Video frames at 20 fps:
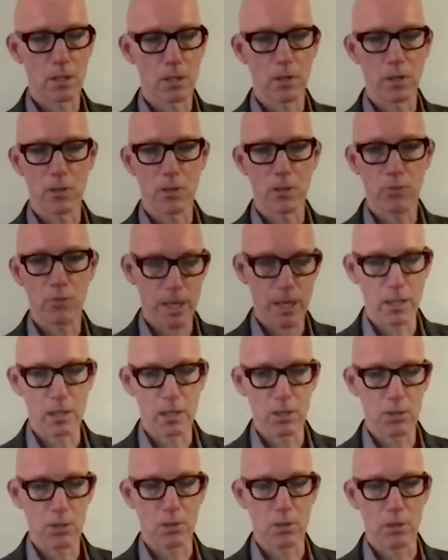until there's
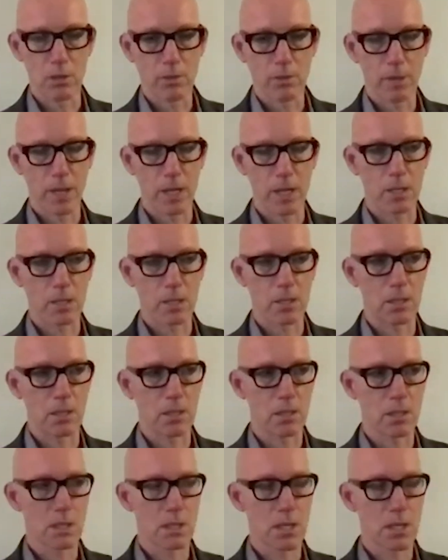recognition of a
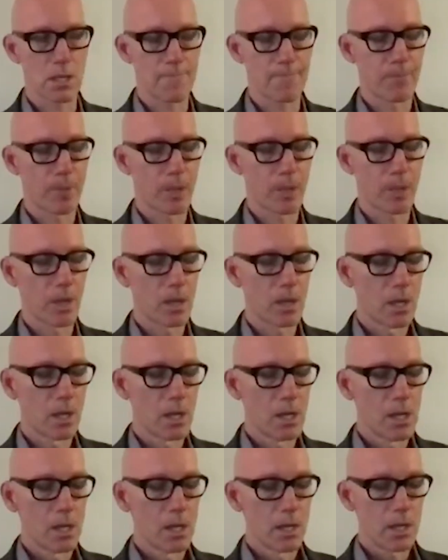Palestinian state,
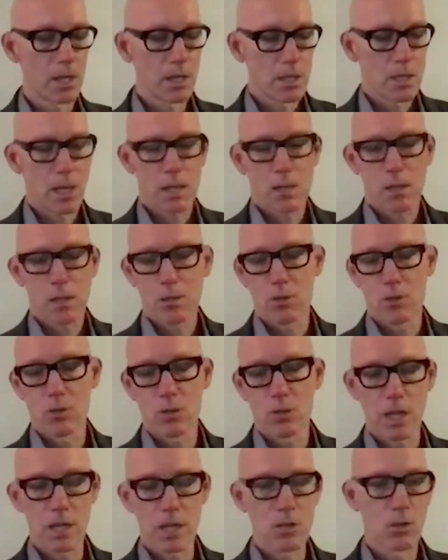is that the
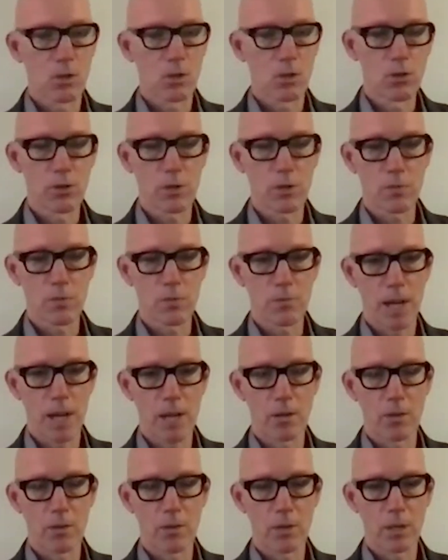two state solution is
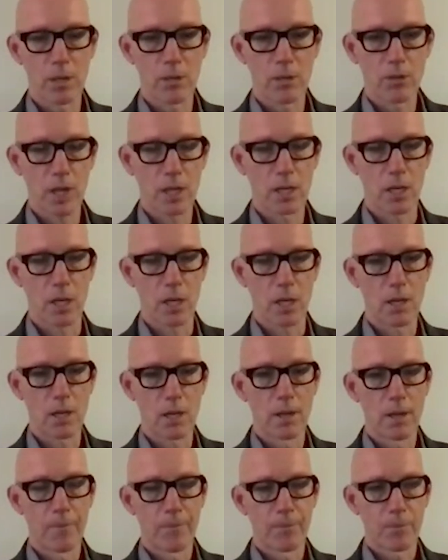back on the
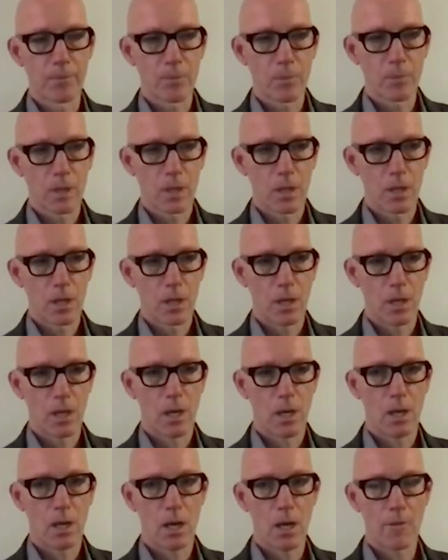agenda
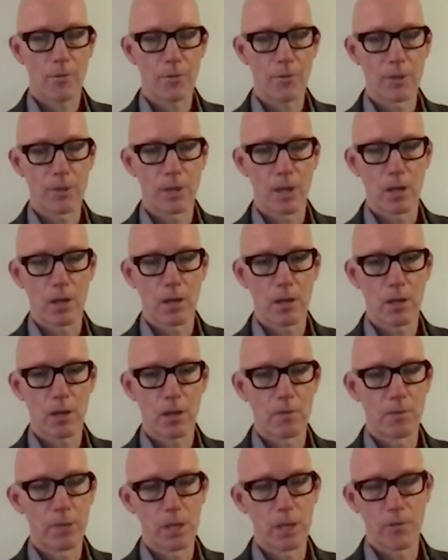uh, after it
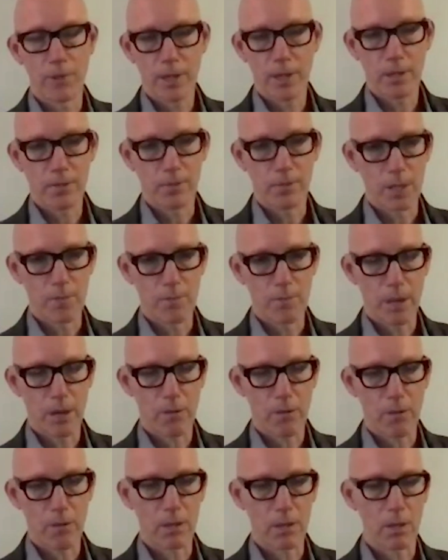had been effectively
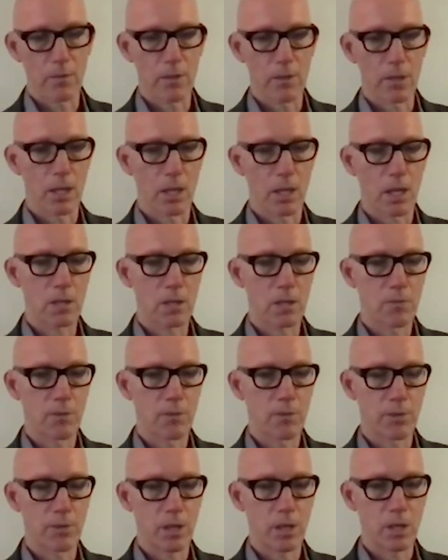buried over the last
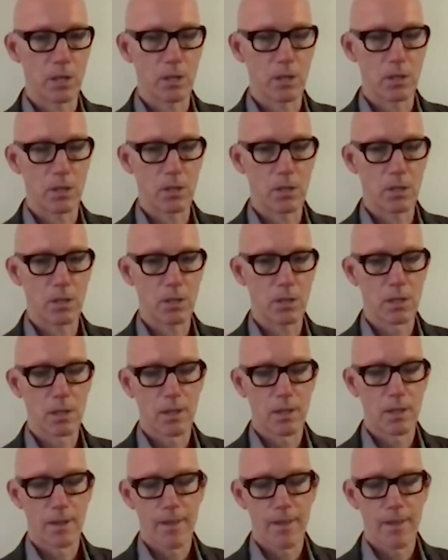15 years.